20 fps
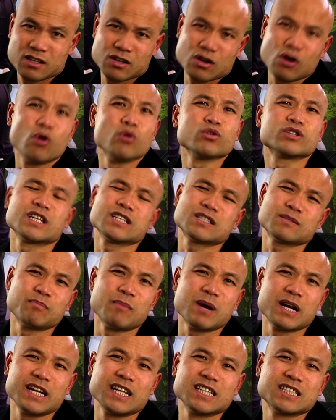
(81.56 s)
All this
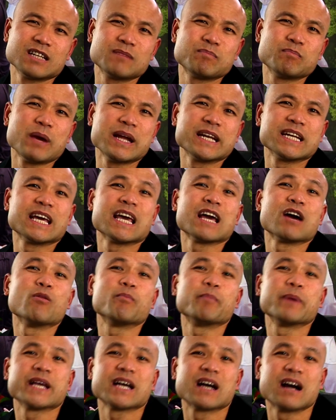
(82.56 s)
money just mainly
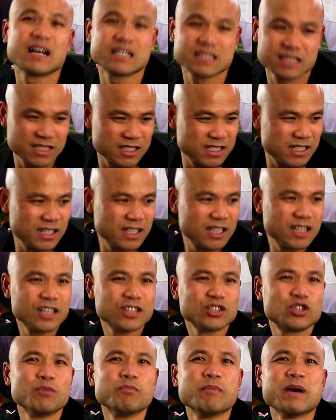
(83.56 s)
helping us
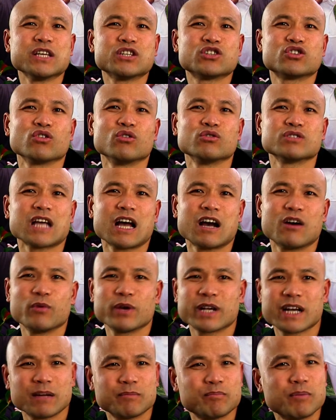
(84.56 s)
to make sure that we
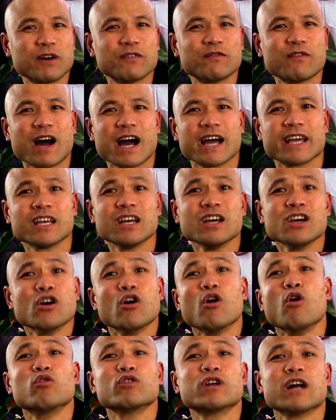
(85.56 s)
can provide
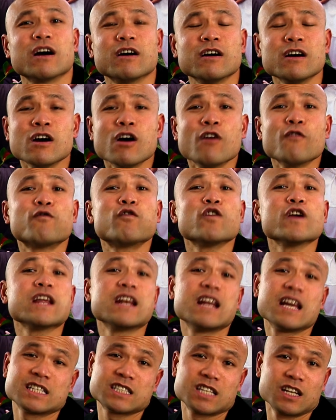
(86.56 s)
all the free
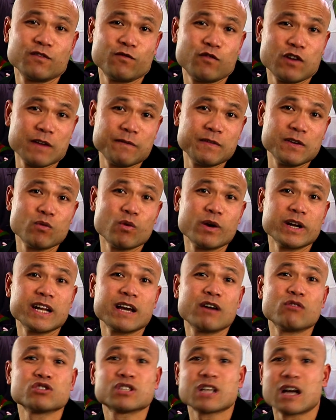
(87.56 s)
lesson for everyone
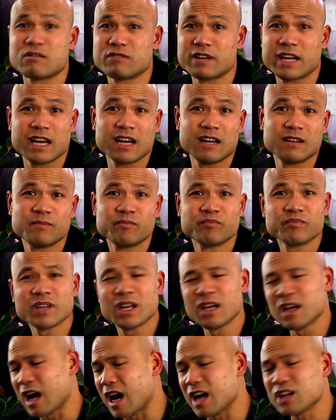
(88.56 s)
else out there.
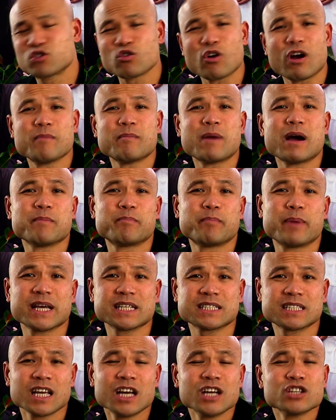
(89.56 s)
I try my
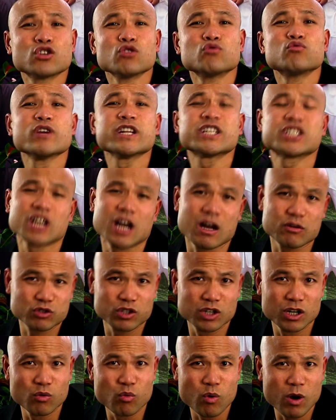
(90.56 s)
best to reach out to
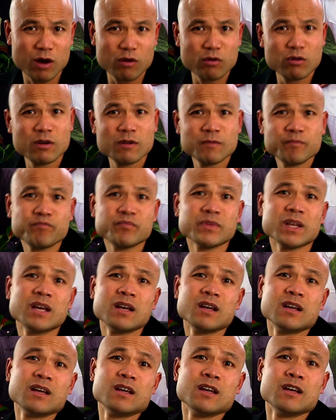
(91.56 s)
the world,
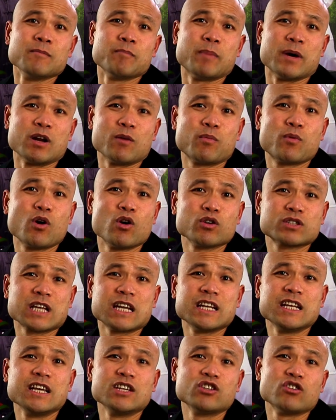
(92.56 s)
but of course I
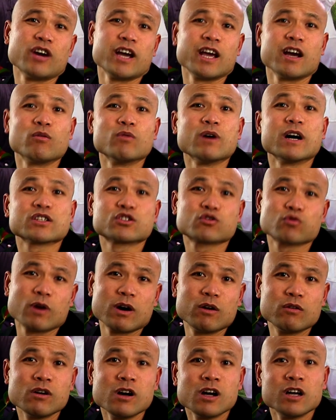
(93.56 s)
need your help as
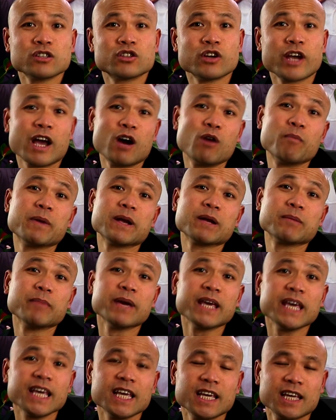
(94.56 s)
well to helping
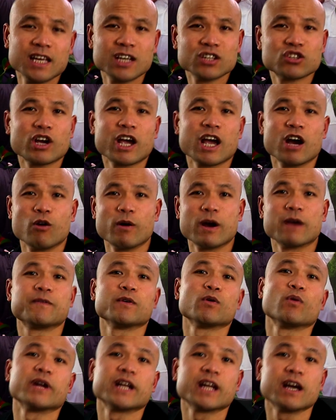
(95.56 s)
me to help
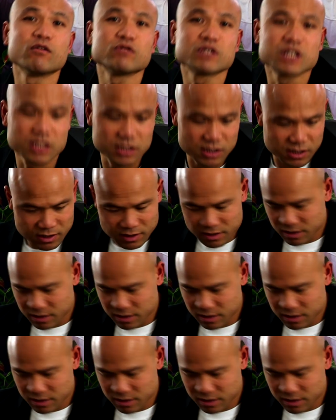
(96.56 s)
everyone else's.